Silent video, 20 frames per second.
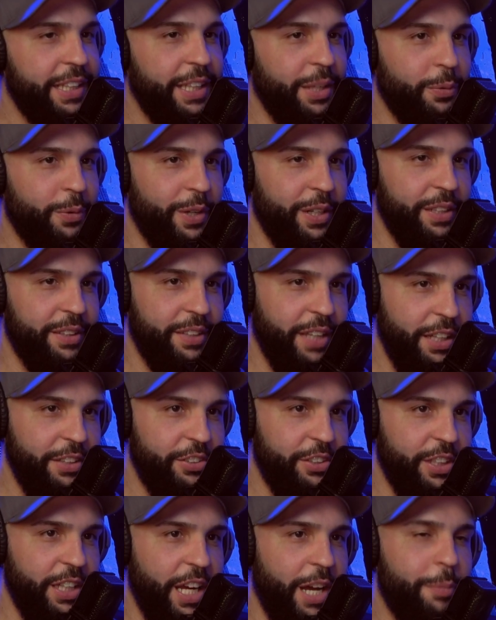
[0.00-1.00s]
that they want to
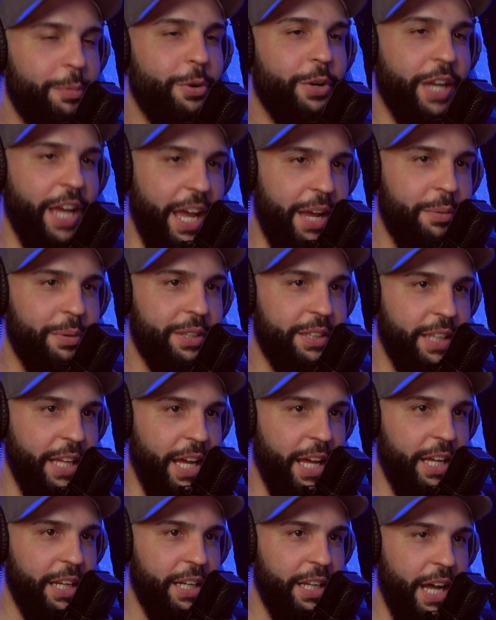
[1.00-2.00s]
touch it. I'm okay with
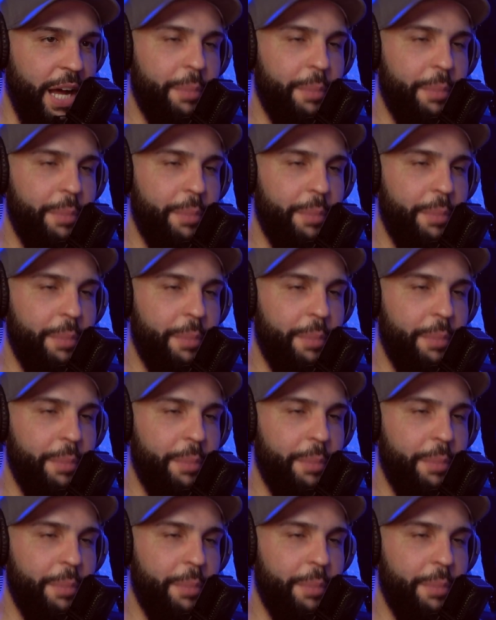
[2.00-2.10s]
that.